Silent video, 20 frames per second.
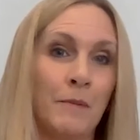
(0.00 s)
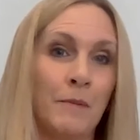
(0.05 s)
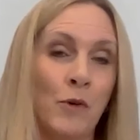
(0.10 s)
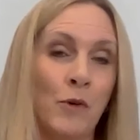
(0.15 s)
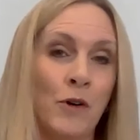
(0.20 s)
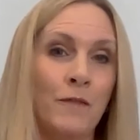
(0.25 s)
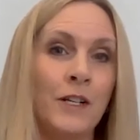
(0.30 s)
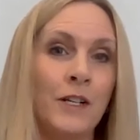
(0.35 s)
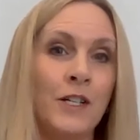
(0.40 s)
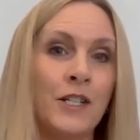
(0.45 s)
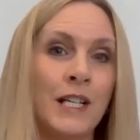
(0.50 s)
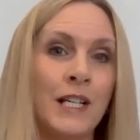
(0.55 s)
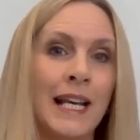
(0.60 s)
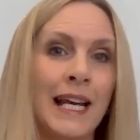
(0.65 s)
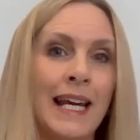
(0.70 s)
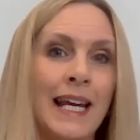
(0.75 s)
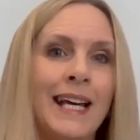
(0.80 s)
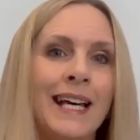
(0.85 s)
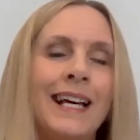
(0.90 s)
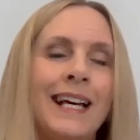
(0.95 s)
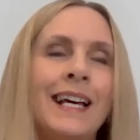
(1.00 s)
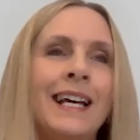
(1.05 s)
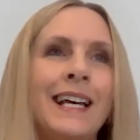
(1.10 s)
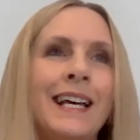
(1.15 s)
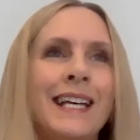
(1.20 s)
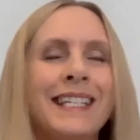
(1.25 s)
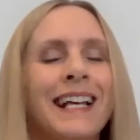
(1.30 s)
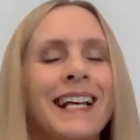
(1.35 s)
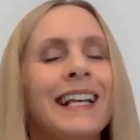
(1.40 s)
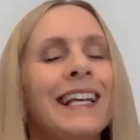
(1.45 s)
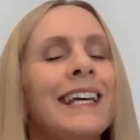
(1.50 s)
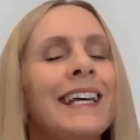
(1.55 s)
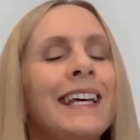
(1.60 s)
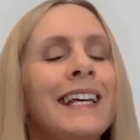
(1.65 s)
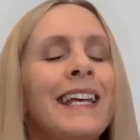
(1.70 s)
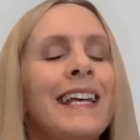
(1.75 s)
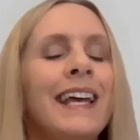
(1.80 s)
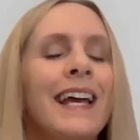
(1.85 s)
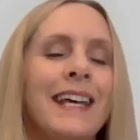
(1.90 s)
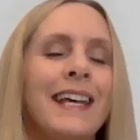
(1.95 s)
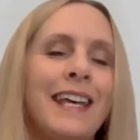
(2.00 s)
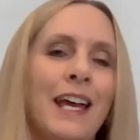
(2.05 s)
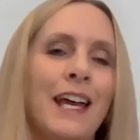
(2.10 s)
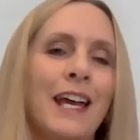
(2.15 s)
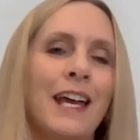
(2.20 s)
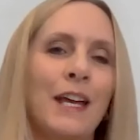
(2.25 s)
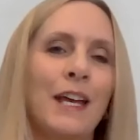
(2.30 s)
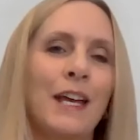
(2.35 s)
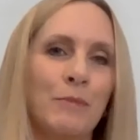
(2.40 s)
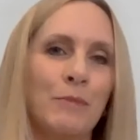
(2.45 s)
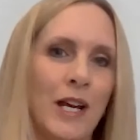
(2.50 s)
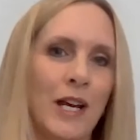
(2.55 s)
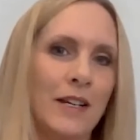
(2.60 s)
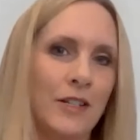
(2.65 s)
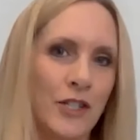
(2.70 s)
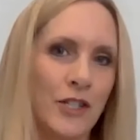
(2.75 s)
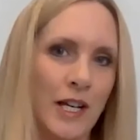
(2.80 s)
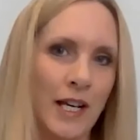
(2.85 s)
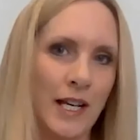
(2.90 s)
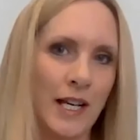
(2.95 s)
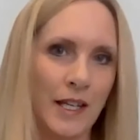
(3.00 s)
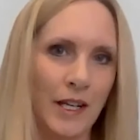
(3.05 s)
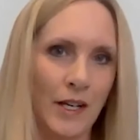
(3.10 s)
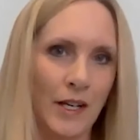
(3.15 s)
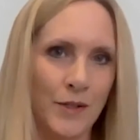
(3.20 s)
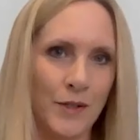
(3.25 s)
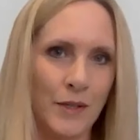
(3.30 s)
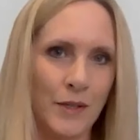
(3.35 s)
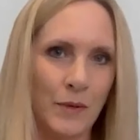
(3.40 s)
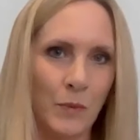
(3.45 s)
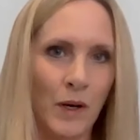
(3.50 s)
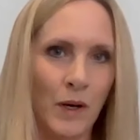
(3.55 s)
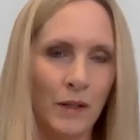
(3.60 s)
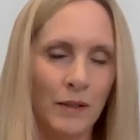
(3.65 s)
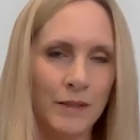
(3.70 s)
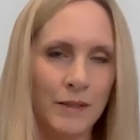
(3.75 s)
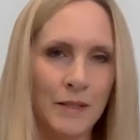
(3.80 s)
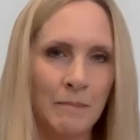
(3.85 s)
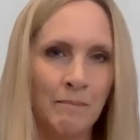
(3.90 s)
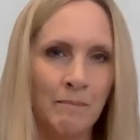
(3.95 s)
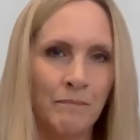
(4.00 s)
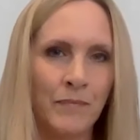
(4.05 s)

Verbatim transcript: more efficiently is clearly a game changer in the OSINT world.